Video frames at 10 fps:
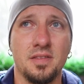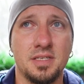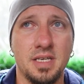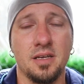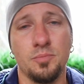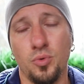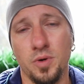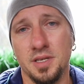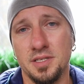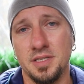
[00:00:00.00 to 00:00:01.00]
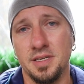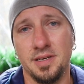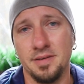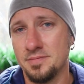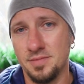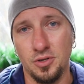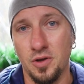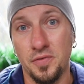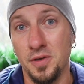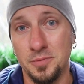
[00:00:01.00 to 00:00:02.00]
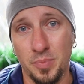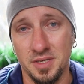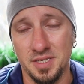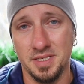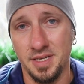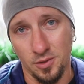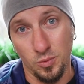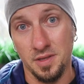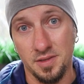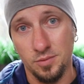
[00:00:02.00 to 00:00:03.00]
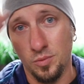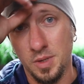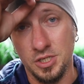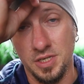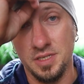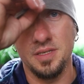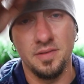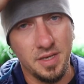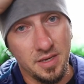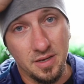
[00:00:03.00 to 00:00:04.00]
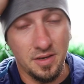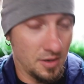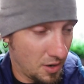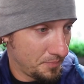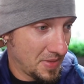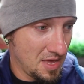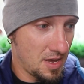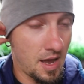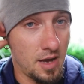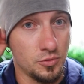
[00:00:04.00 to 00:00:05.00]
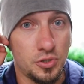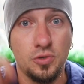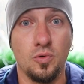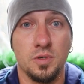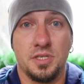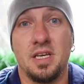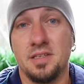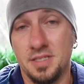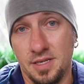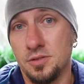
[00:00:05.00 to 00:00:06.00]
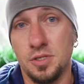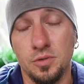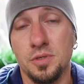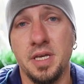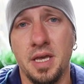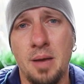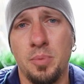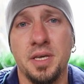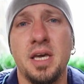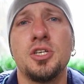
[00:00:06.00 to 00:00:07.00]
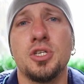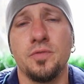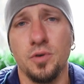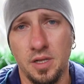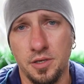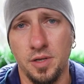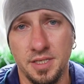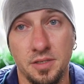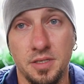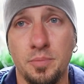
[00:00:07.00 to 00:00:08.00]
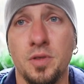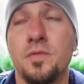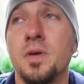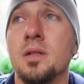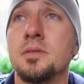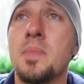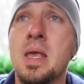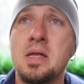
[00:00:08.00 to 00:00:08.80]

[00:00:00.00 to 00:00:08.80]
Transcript: The second point is the third-party skill, which is the outsourced, so to say, application for calculating depth of field.